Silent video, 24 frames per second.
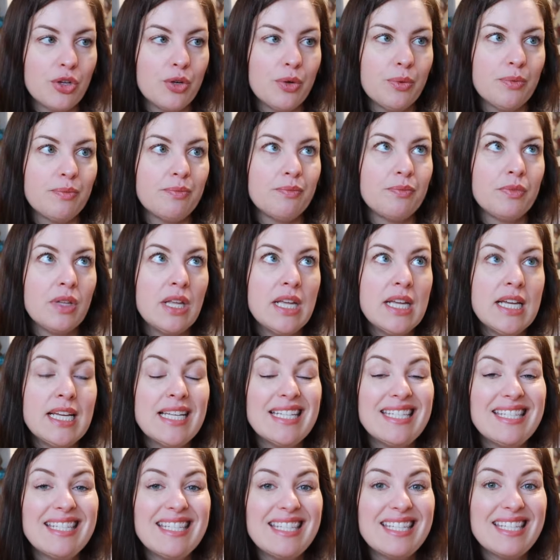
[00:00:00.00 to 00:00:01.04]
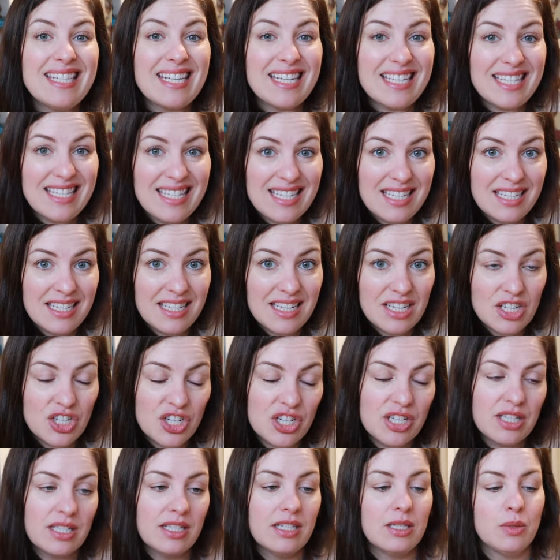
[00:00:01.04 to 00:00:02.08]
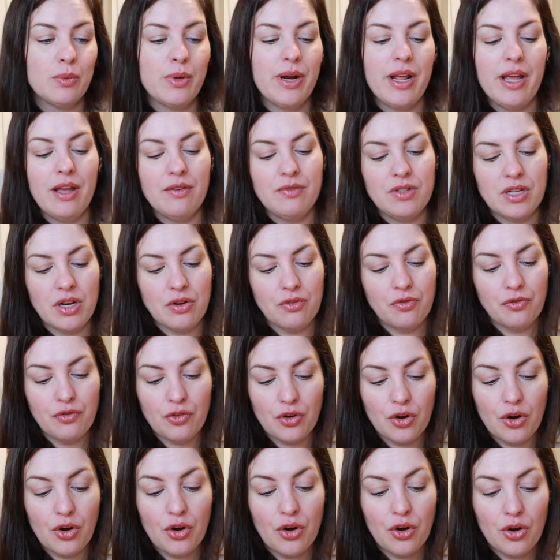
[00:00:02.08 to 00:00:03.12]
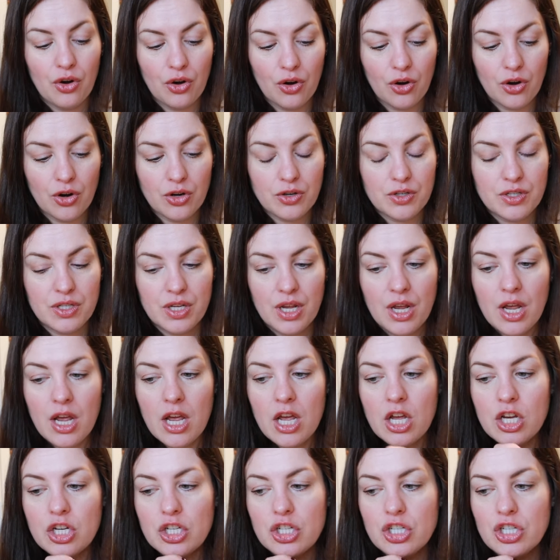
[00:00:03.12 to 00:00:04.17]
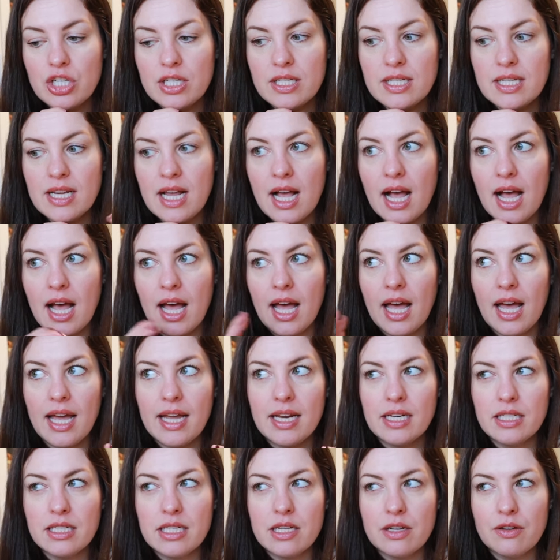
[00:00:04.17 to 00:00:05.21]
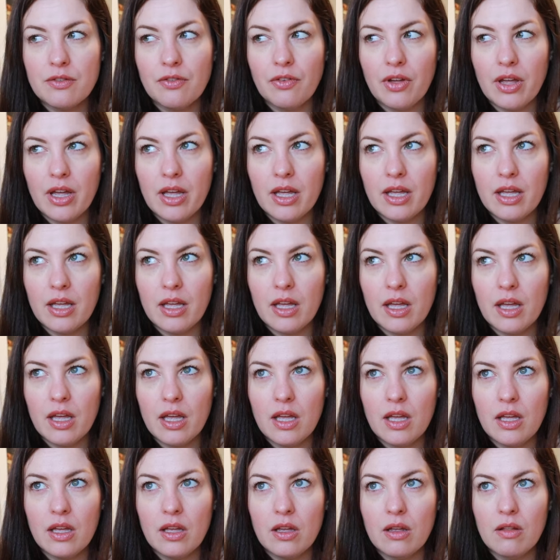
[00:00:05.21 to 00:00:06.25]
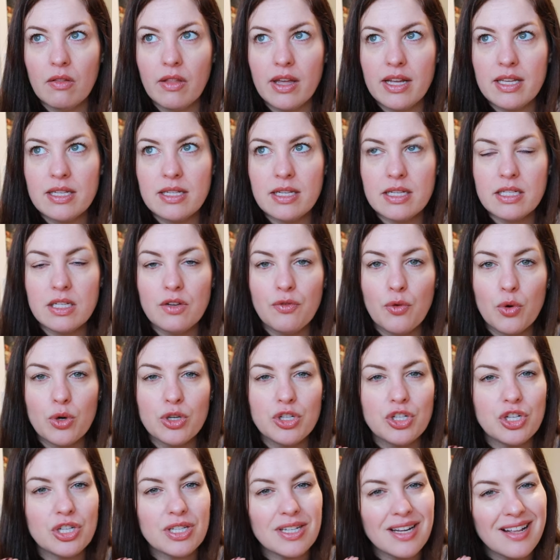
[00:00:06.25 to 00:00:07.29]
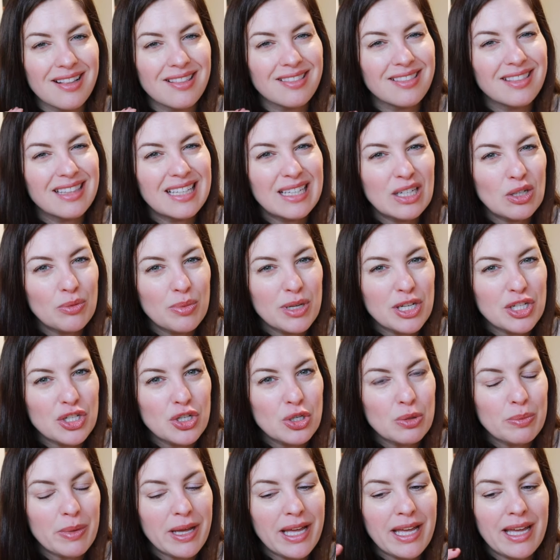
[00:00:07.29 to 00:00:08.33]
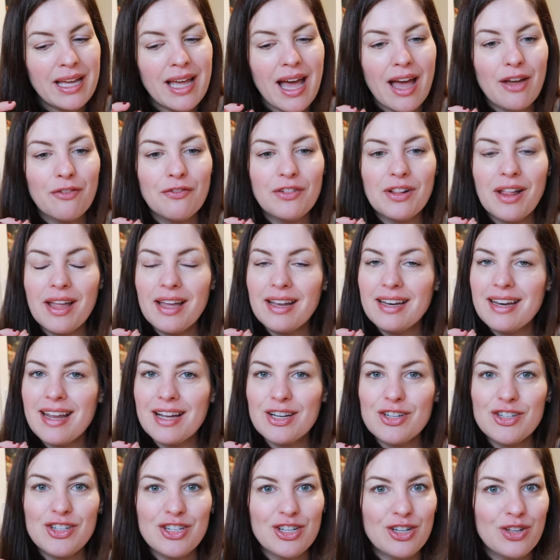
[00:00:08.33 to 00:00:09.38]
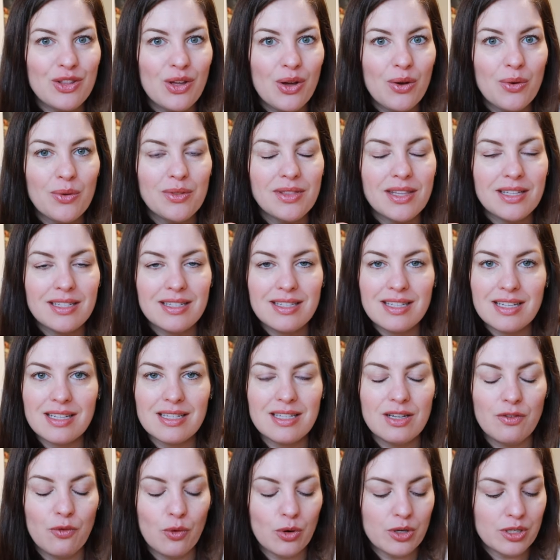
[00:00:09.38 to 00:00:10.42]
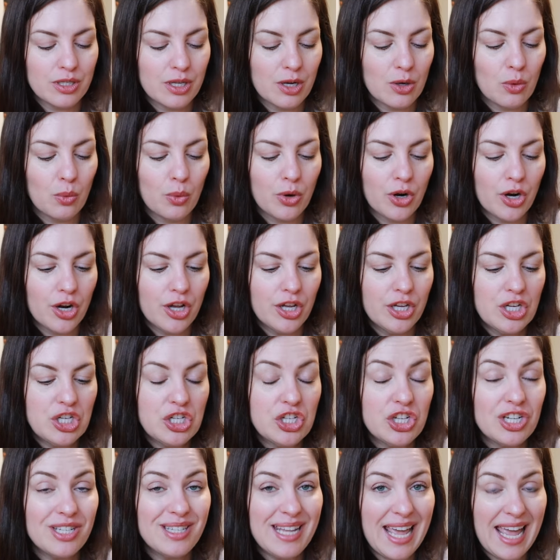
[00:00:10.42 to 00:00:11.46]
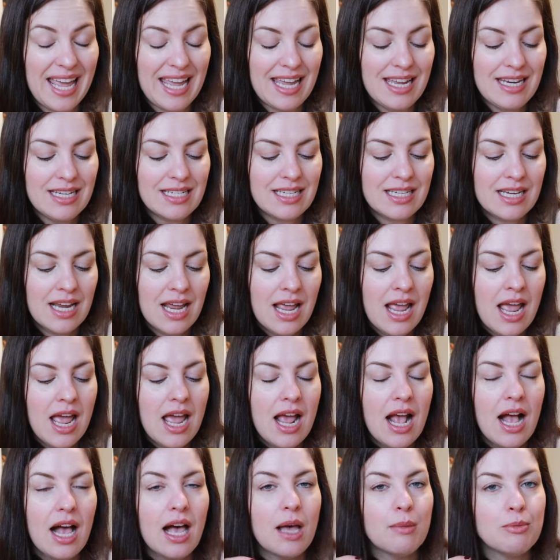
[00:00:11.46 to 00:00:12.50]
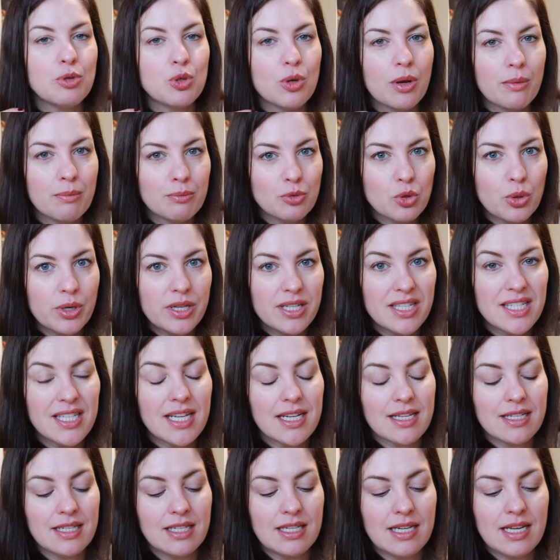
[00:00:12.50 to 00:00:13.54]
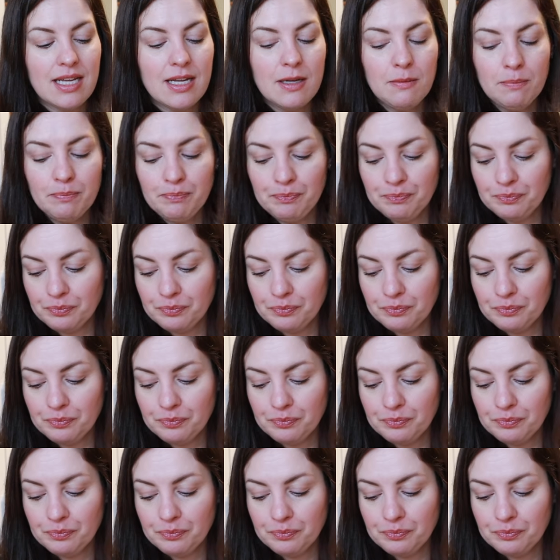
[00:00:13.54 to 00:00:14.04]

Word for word: loop. sixty stitches is what I have done for hers. She's kind of like sixty-four is just a little bit too big. I feel like next year though, that sixty-four is going to work good. She's eight. Um, so I'm doing sixty.